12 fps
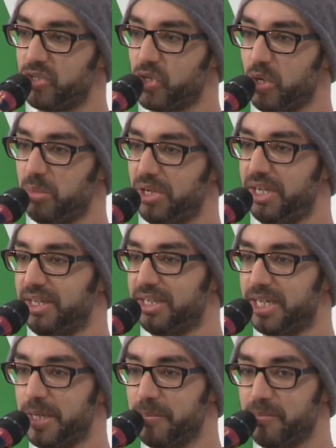Germany,
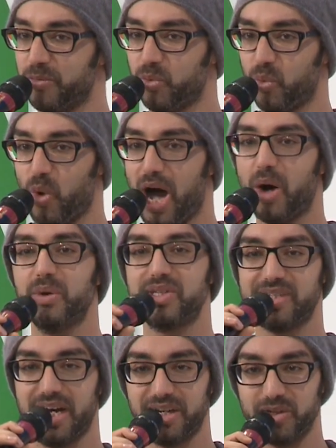how it
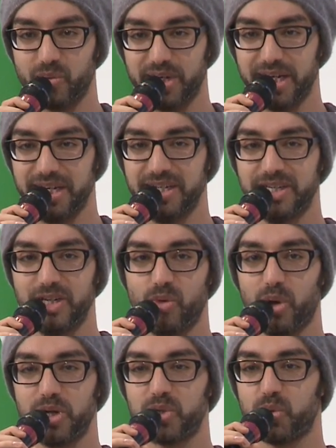started when I
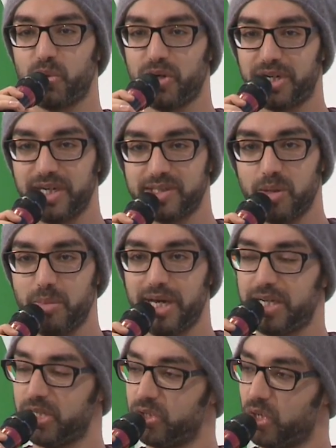wanted to work as a
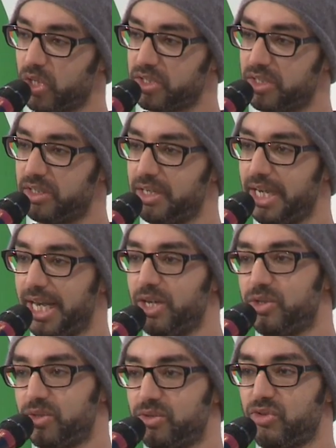medical doctor
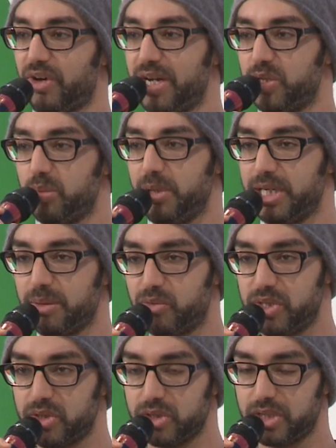and trying to build up
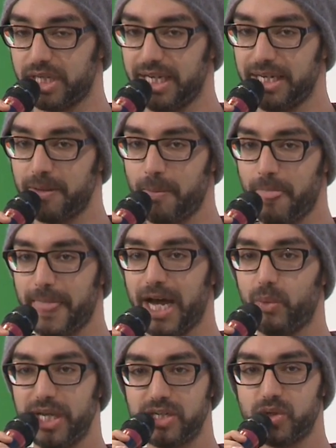ResearchGate. I
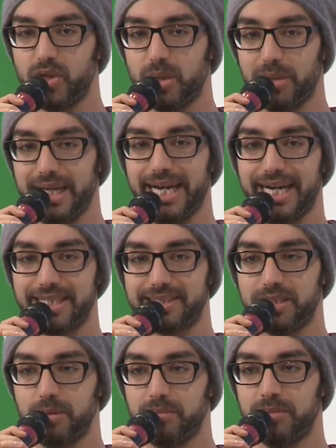went to him and I
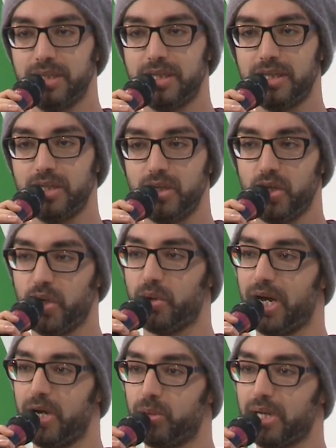asked him, you know,
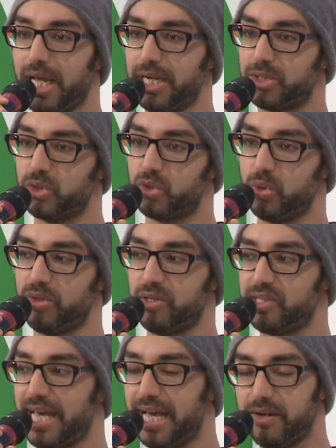I would like to do
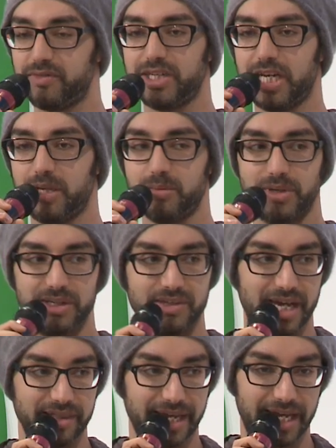this half-time and the
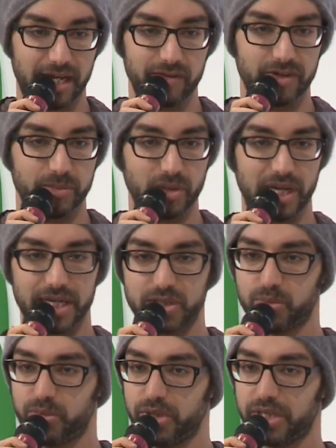other half I would like
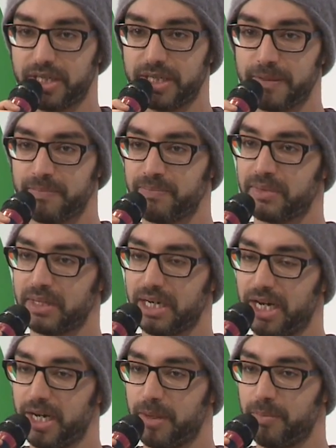to work
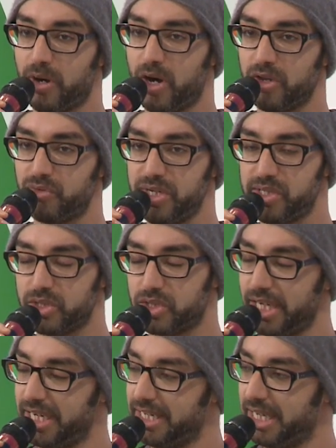on
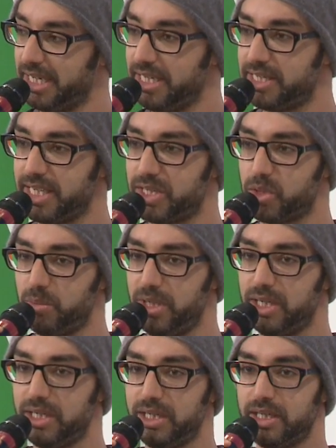ResearchGate. And he said to
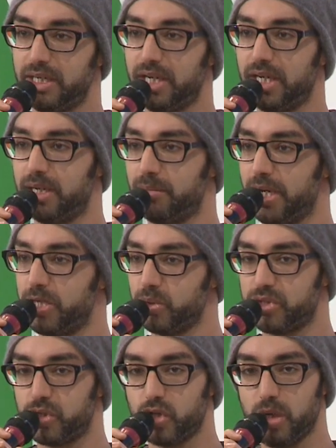me, I
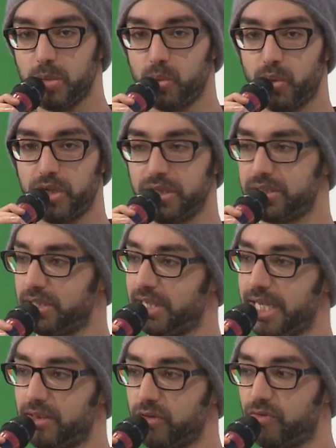used the German word,
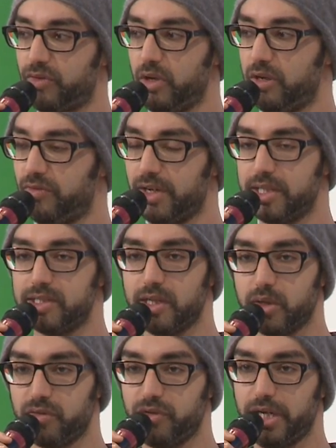get this Firlefanz
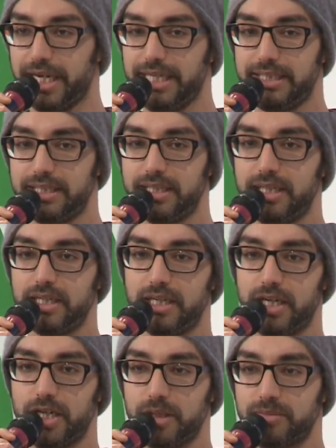out of your head,
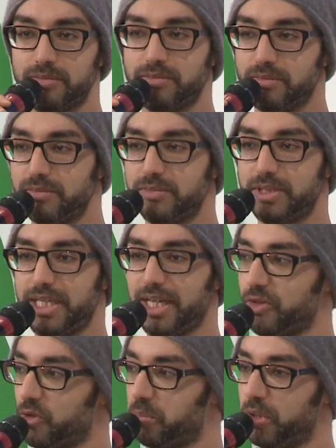get
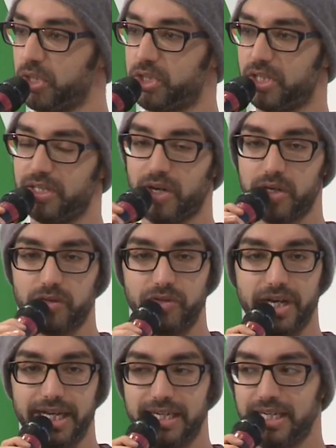this bird shit out of your
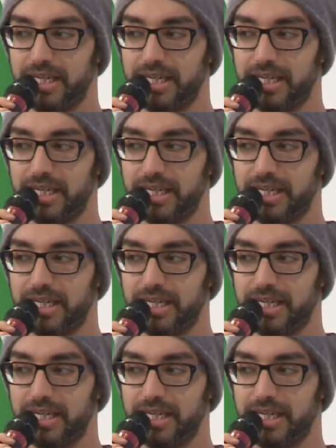head,